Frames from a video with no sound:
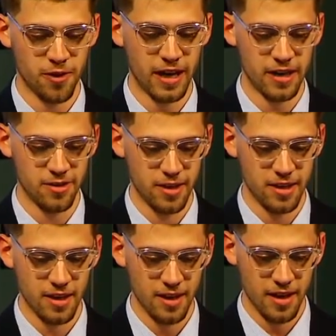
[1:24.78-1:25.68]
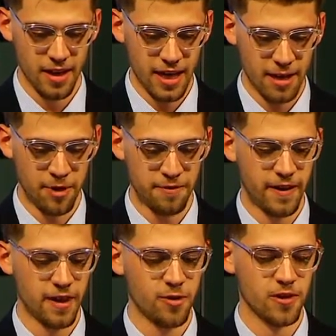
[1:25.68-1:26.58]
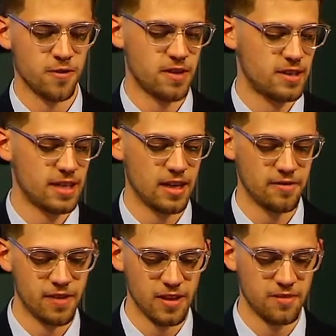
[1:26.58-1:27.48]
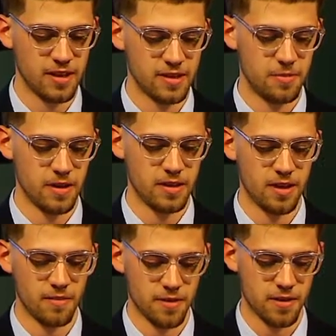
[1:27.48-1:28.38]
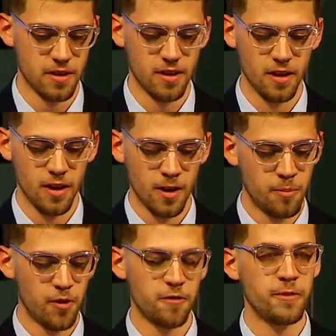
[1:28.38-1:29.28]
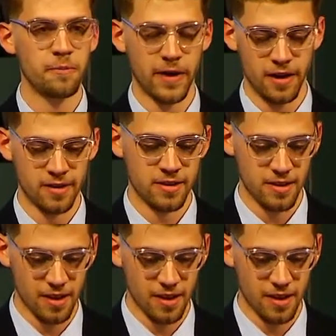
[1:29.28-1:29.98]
credit union, and my father works for the city of Cleveland as a police officer. Both of my parents